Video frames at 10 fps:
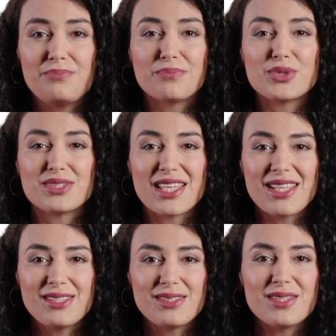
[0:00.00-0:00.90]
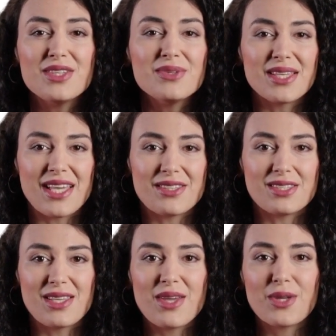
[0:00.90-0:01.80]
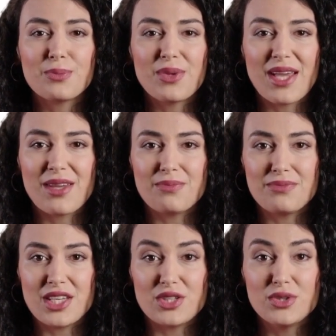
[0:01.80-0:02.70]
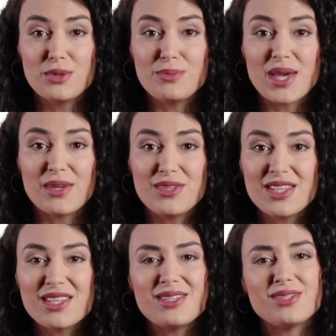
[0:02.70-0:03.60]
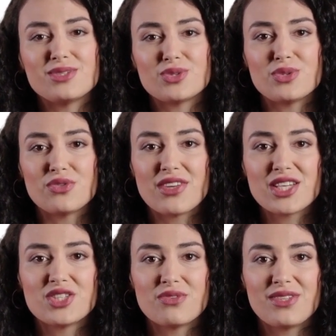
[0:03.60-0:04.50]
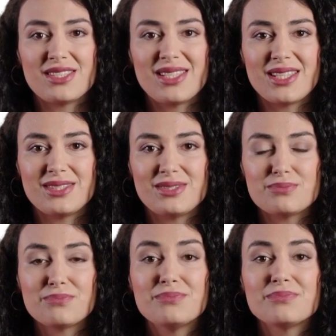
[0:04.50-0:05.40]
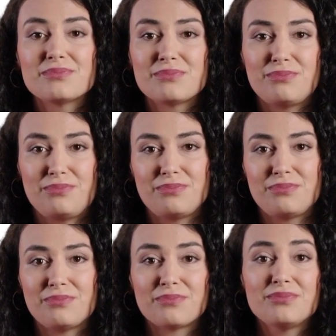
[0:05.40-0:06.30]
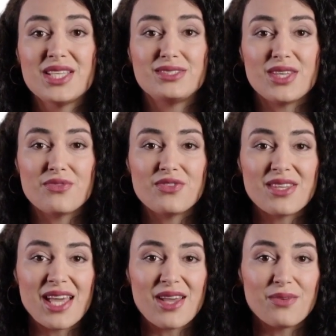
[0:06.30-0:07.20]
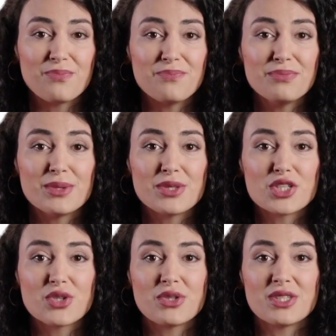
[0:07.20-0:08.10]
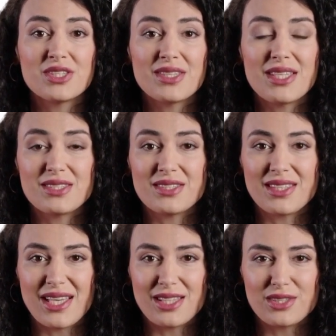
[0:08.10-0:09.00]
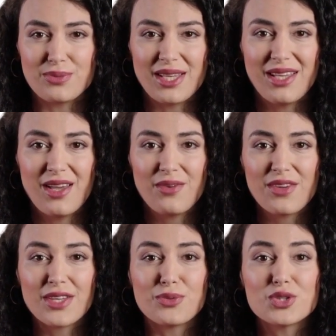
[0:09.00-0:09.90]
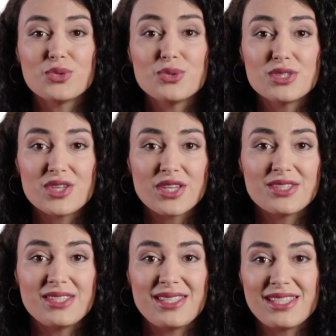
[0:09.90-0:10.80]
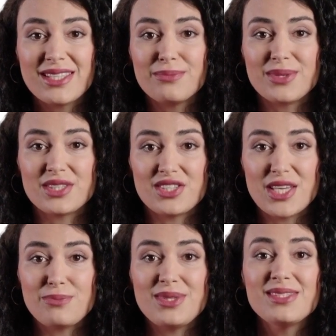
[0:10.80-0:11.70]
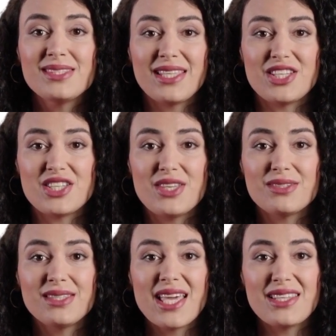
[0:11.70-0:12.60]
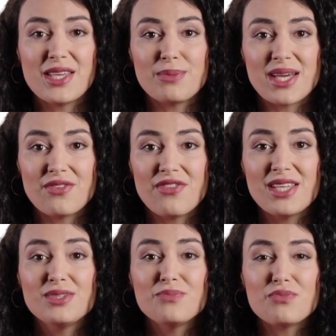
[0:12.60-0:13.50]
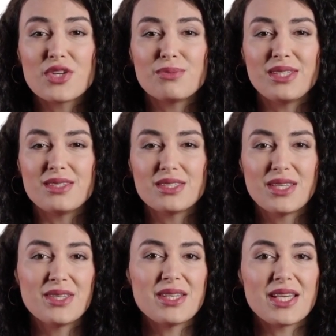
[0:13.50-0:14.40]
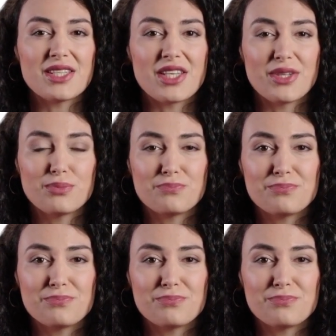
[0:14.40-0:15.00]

With this, you can have a solid plan that you can proudly use to advance your business. That's all for now, but be sure to tune in to the next video in which we will start discussing pitch deck presentations and their benefits for a business owner like you.